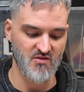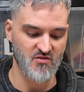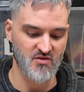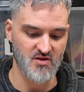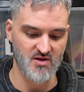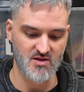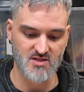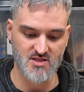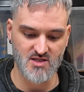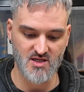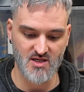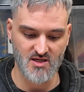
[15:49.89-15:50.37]

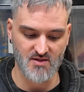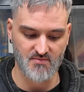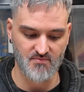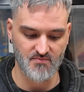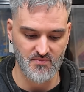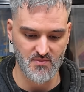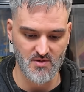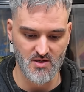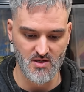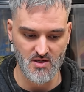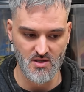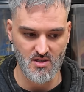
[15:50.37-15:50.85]
think so.
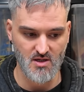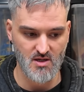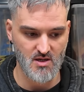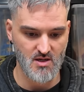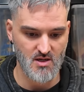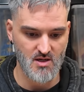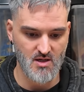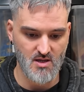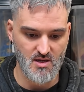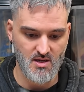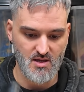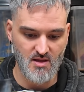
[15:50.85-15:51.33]

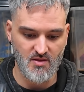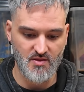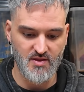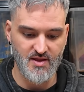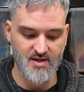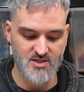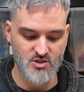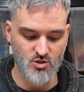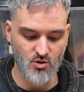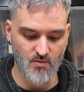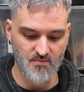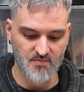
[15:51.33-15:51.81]

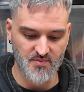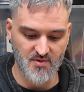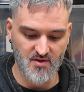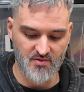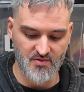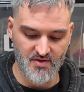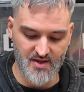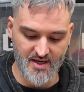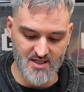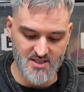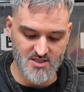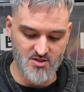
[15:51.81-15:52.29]
This,
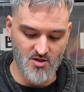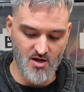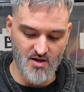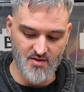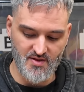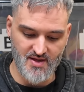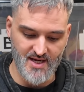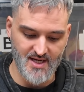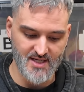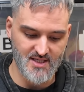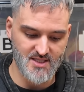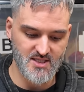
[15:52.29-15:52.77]
things like
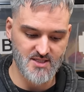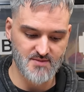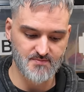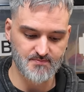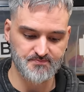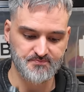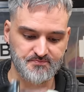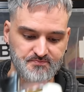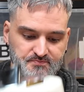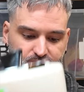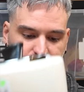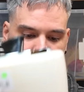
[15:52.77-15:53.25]
this,
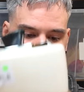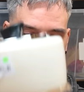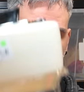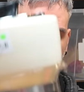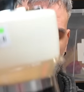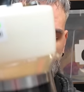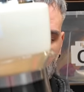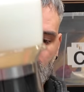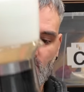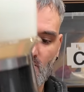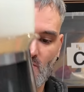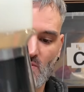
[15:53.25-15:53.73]

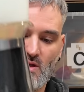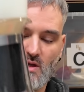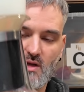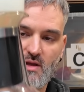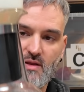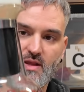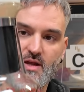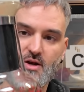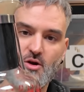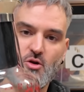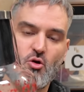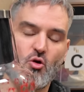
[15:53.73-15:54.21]

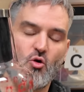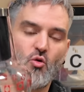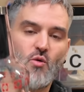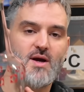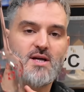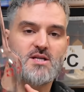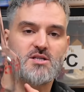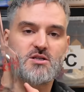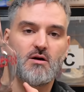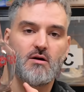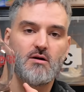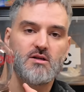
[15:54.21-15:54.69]
they don't
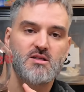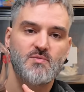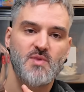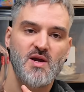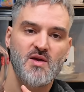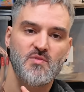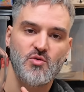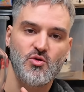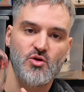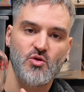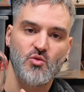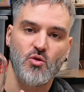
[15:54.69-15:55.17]
always go to
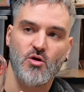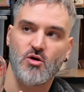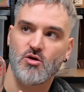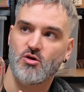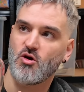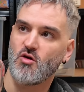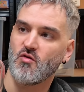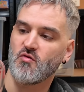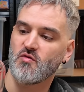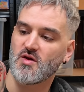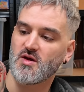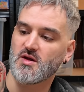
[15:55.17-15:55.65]
people who want
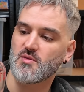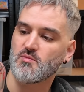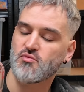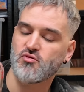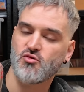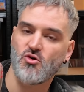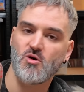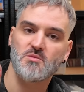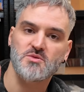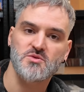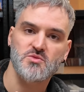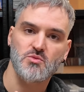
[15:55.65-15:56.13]
coffee.
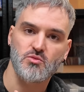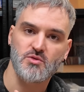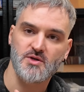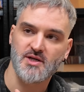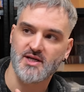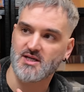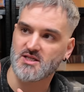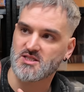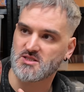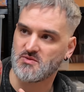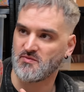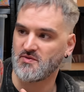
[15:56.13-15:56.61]
Props will
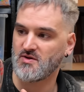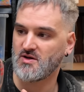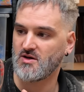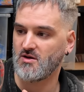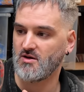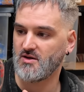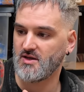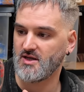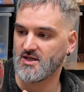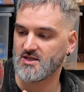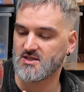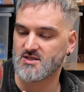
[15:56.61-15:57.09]
need something
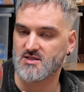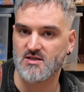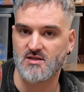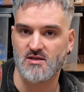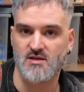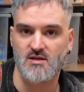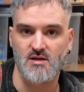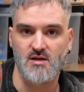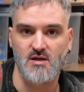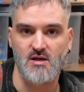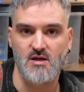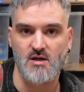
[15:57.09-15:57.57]
like this.
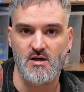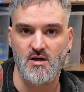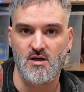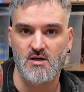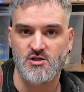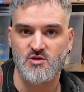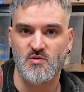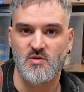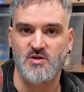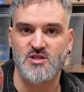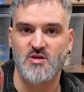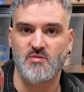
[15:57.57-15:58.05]

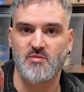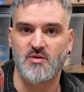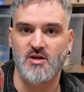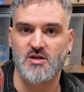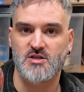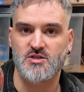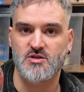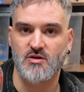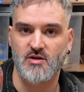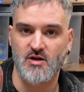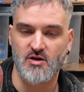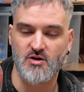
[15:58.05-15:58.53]
So when
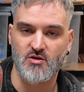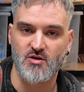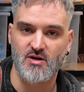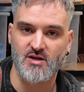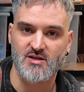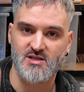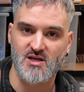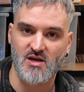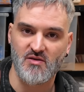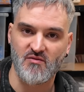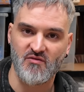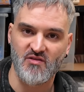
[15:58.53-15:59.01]
somebody's doing a
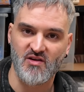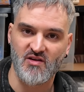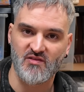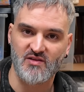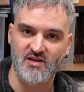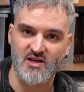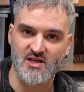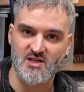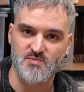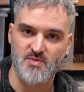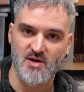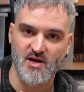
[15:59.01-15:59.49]

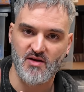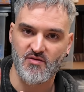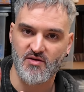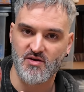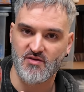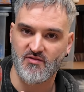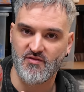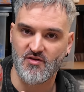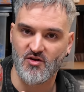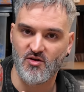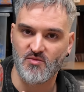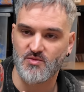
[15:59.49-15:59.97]
1950s
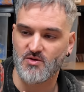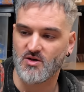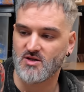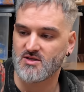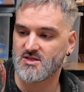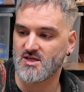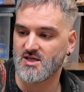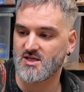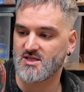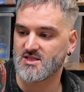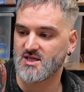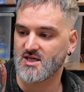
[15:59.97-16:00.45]
period film,
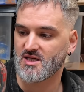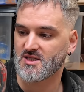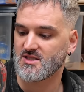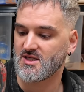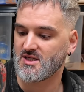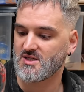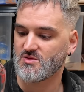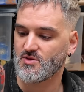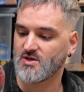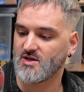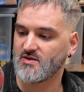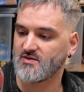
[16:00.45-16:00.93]

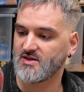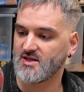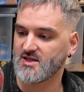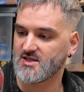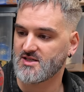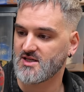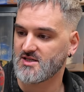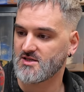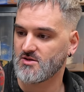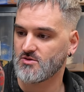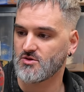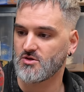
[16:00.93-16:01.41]
1960s, whatever
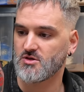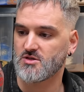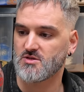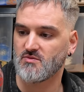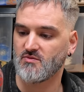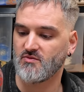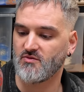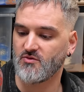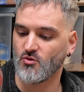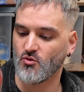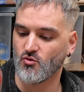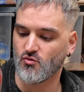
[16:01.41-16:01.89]
this is, I'll do
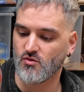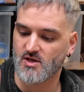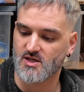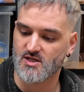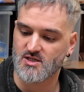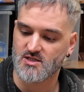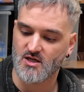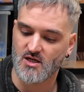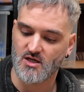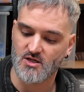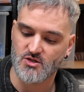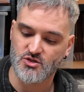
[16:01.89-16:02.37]
some full
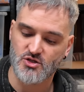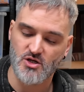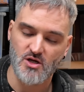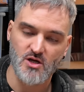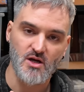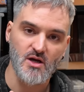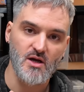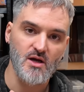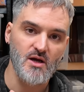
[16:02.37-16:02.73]
research.